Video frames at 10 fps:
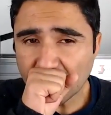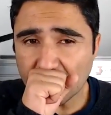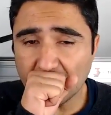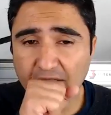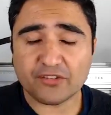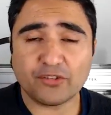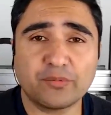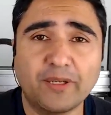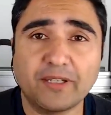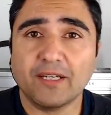Excuse
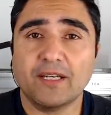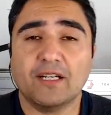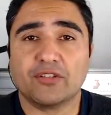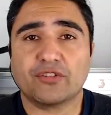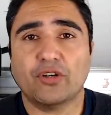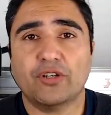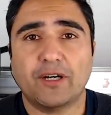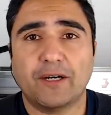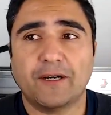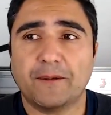me.
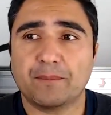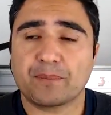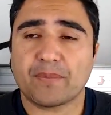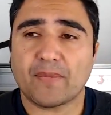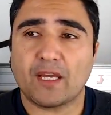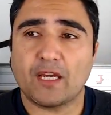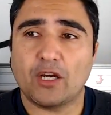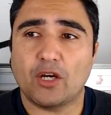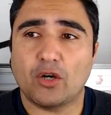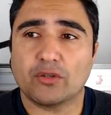So
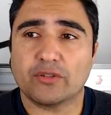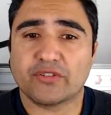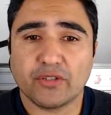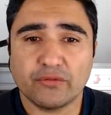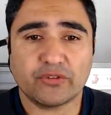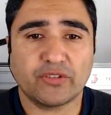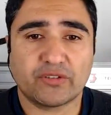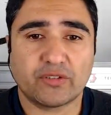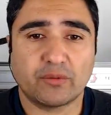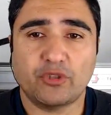on a servo
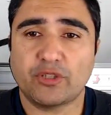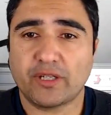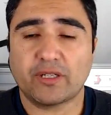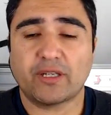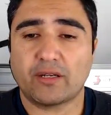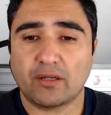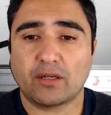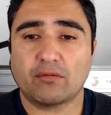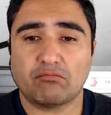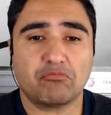system, you can get a
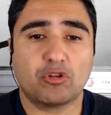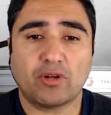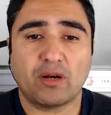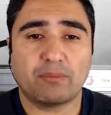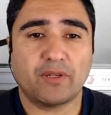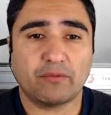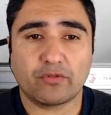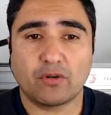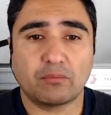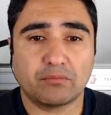good RPM
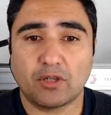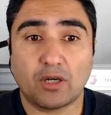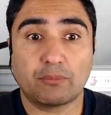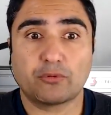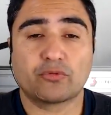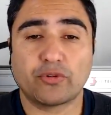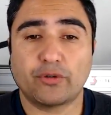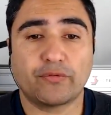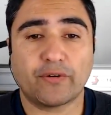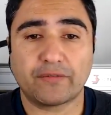from up to 3,000 to
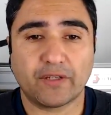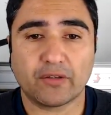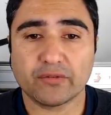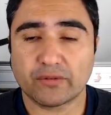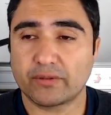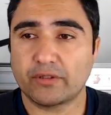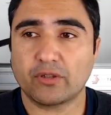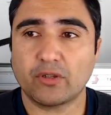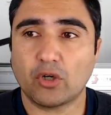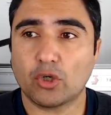
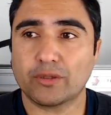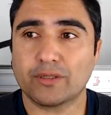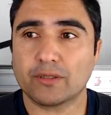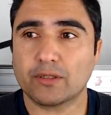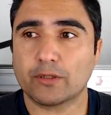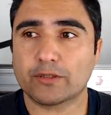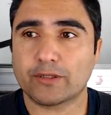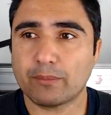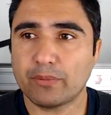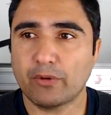5,000. On a
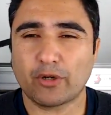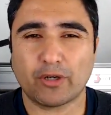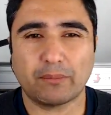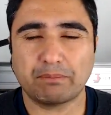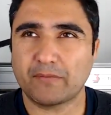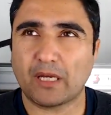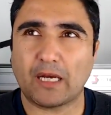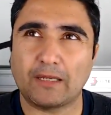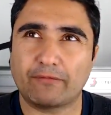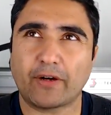stepper motor,
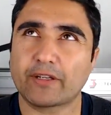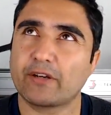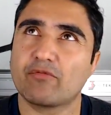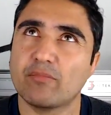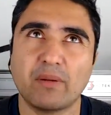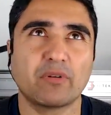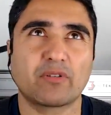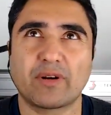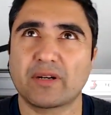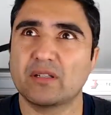if I can remember
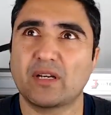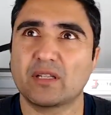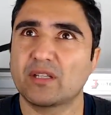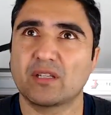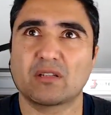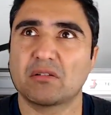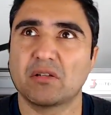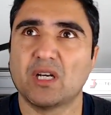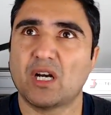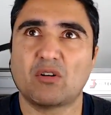correctly, I think
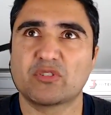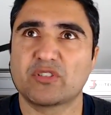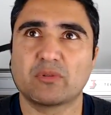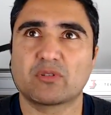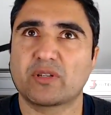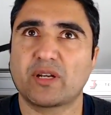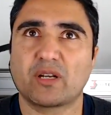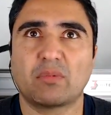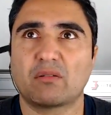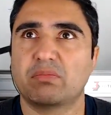I was able to
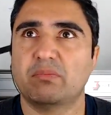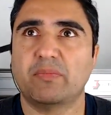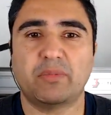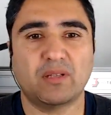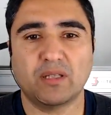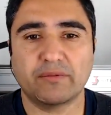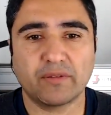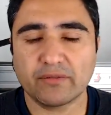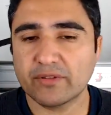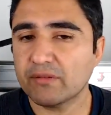get about maybe
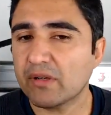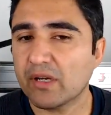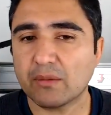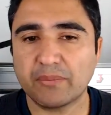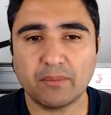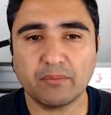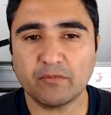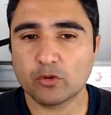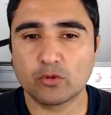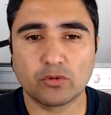1,100 RPM
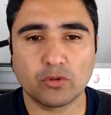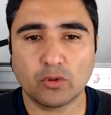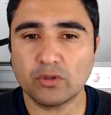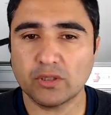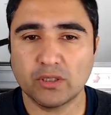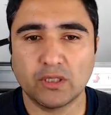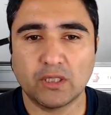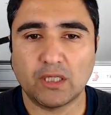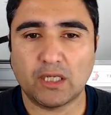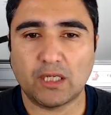with good torque.
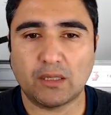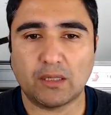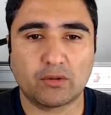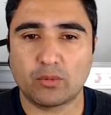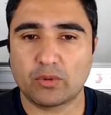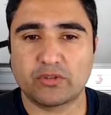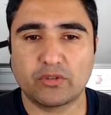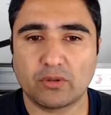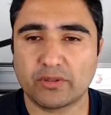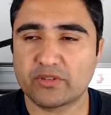I don't know what's
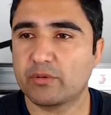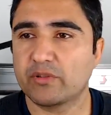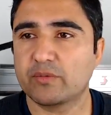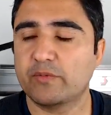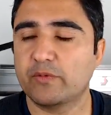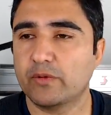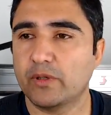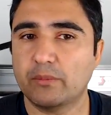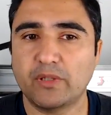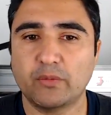your experience
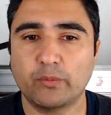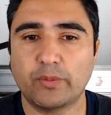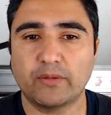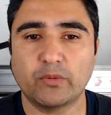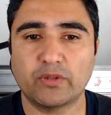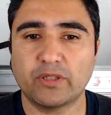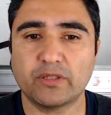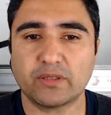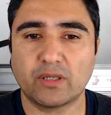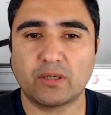been with
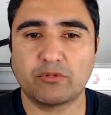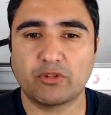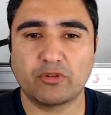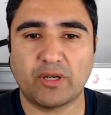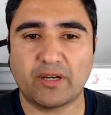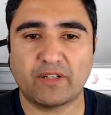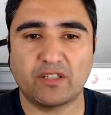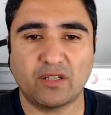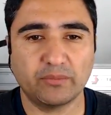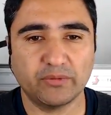this. Did you have any
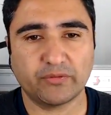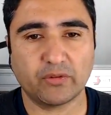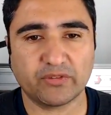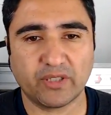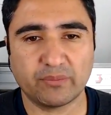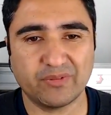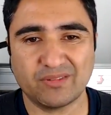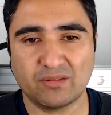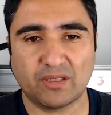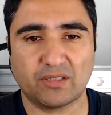numbers for
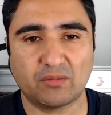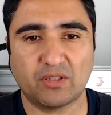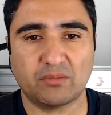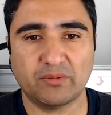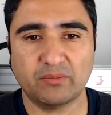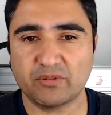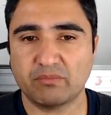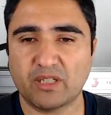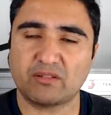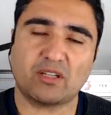steppers, like any RPMs?
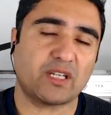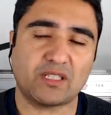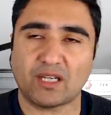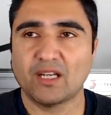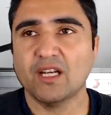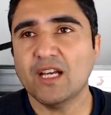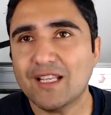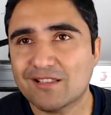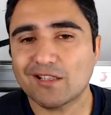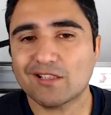But okay, yeah,
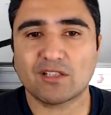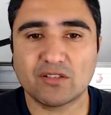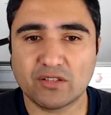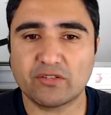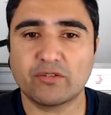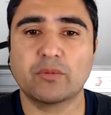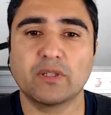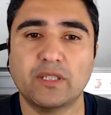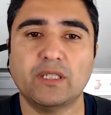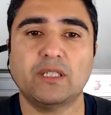it's
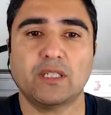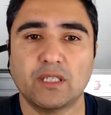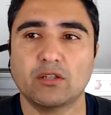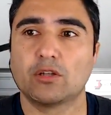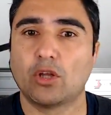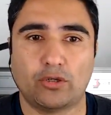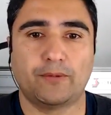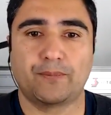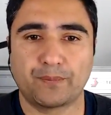considerably low.